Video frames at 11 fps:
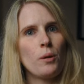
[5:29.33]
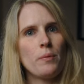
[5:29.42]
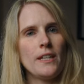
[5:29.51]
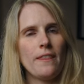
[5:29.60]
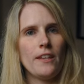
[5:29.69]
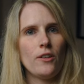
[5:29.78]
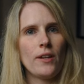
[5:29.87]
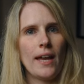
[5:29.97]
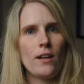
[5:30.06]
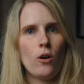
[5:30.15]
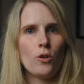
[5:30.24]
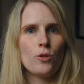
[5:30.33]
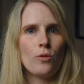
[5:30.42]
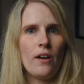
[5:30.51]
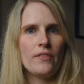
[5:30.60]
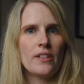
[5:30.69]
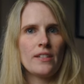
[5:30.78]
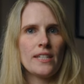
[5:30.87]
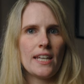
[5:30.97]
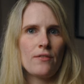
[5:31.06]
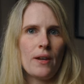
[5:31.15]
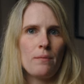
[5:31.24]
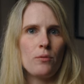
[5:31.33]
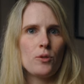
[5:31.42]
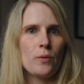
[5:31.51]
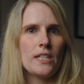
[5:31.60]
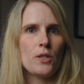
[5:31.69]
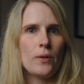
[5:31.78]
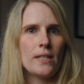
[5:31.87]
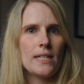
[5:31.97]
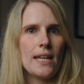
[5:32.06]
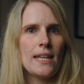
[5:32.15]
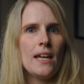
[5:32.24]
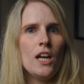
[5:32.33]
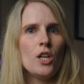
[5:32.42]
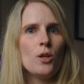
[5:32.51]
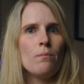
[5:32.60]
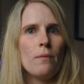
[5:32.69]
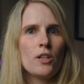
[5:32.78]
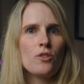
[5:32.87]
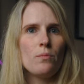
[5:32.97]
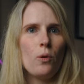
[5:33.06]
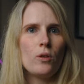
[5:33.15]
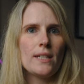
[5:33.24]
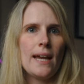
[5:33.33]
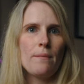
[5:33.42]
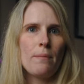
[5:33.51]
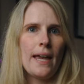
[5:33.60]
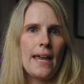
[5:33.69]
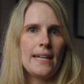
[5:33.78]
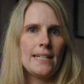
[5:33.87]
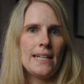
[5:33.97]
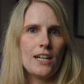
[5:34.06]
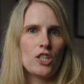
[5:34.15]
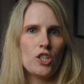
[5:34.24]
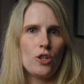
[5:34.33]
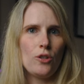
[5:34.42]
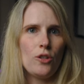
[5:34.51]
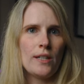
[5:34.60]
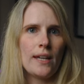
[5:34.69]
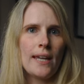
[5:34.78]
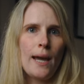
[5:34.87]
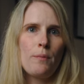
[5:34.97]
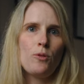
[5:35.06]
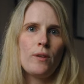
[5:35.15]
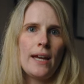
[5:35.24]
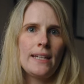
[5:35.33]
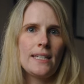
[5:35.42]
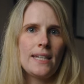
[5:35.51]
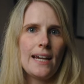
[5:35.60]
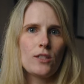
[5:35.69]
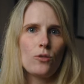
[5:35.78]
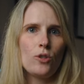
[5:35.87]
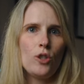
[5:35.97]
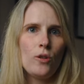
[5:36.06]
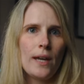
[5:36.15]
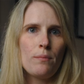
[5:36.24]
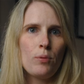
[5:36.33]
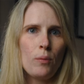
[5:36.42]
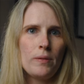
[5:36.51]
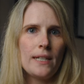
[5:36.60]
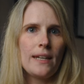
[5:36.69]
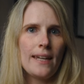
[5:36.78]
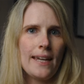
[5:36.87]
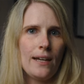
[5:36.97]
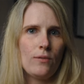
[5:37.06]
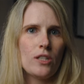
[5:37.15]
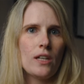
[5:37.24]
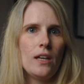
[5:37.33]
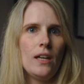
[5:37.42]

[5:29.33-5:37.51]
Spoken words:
property in the UK on or after the 6th of April 2020, you must report and pay any tax due using a capital gains tax on UK property account.